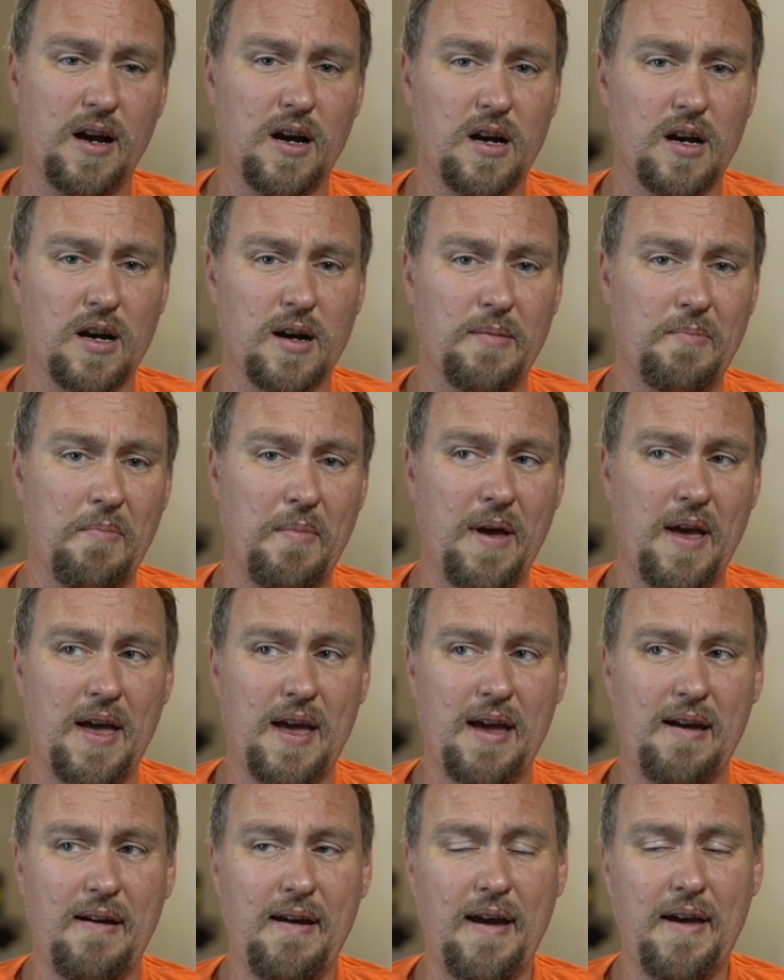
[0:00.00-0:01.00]

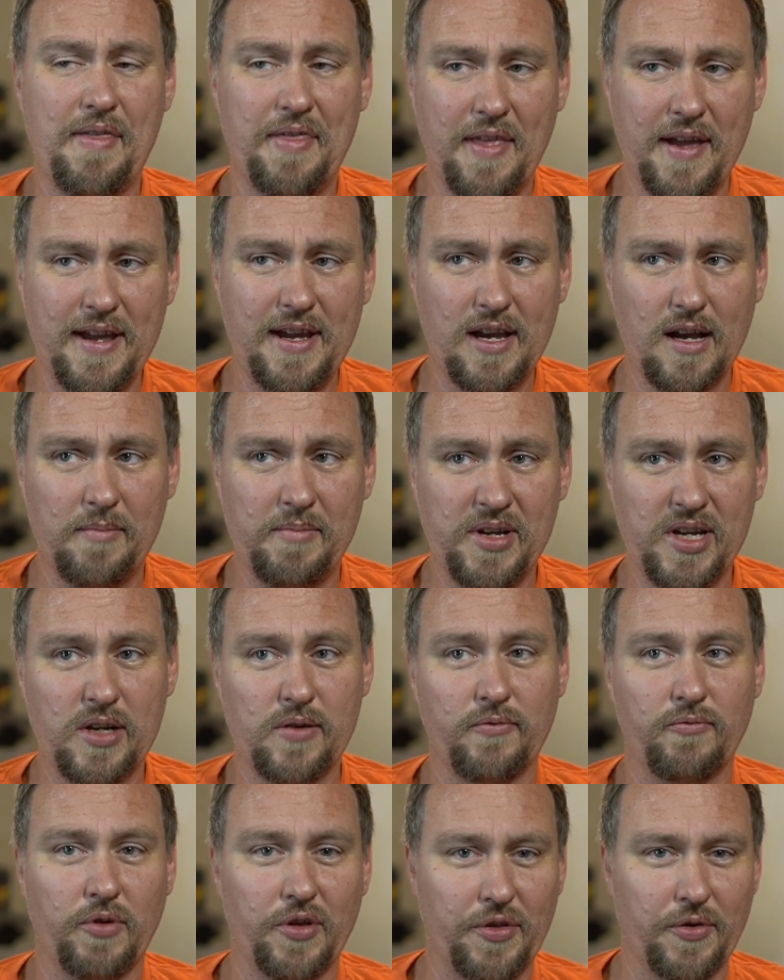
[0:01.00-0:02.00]
and they come
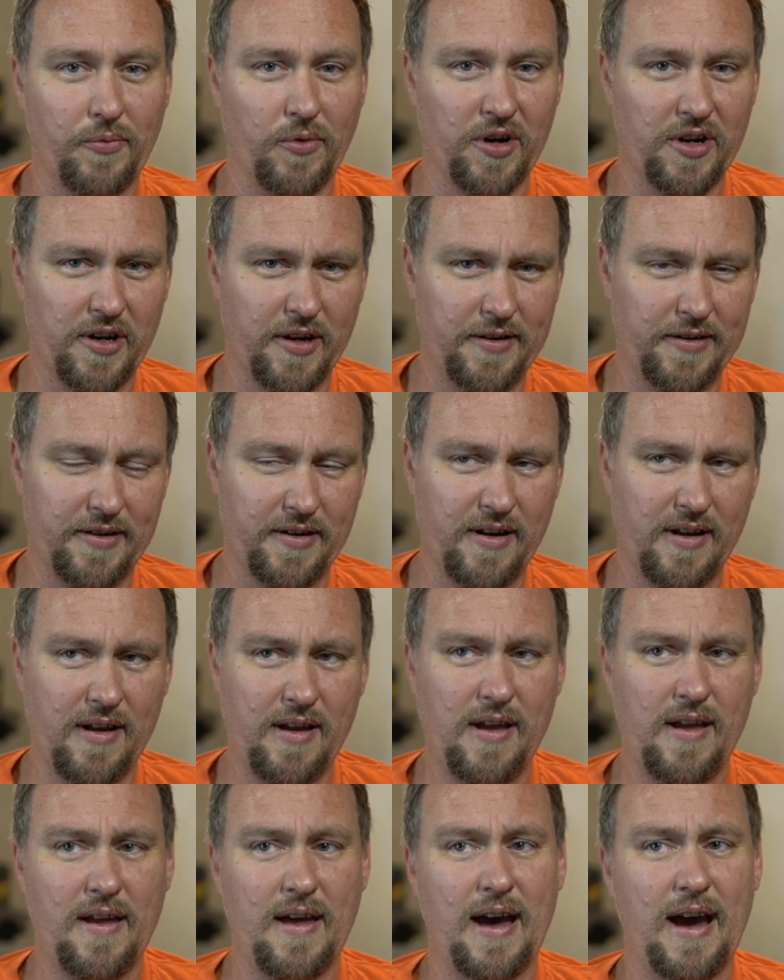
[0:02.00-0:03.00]
in with a 100,
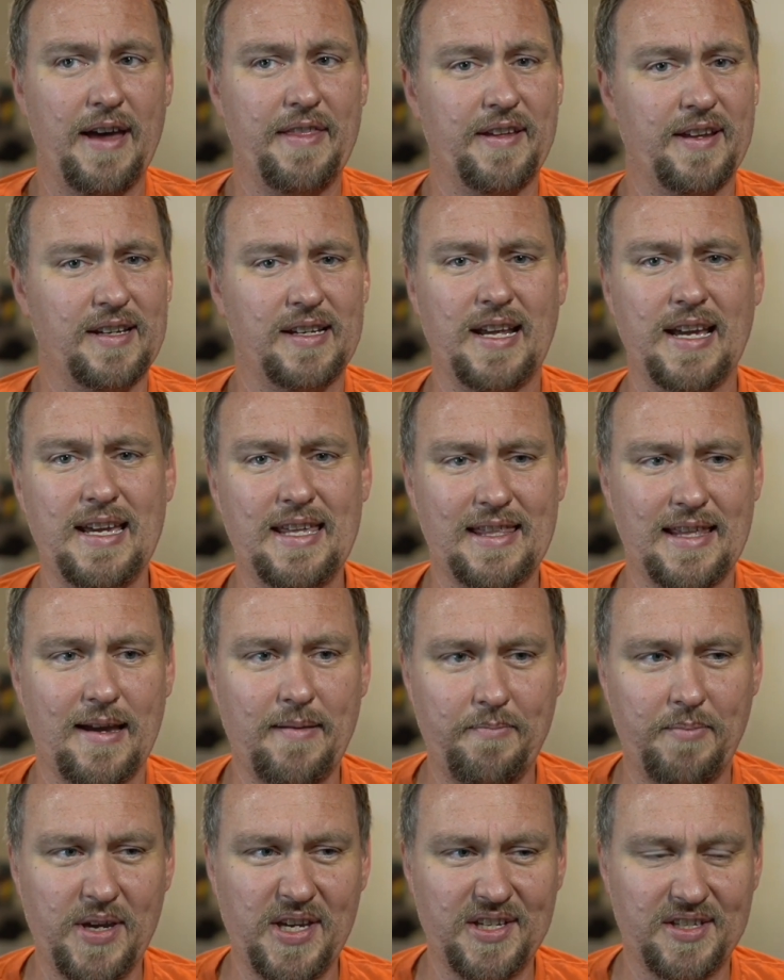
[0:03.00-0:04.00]
I then take
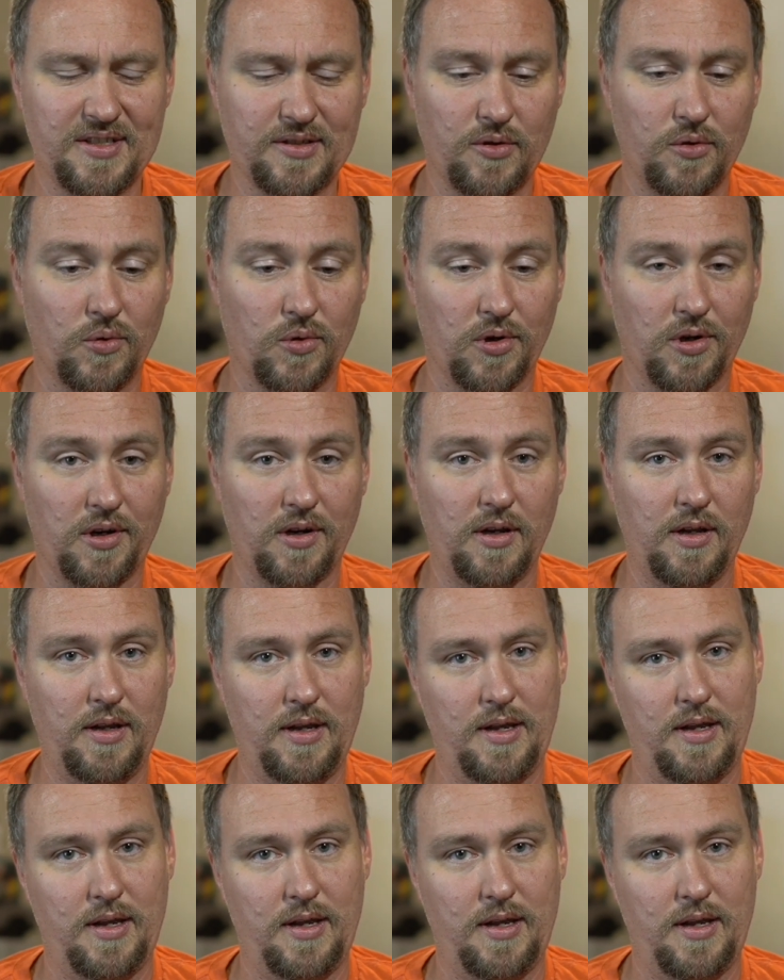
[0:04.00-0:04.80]
that base score,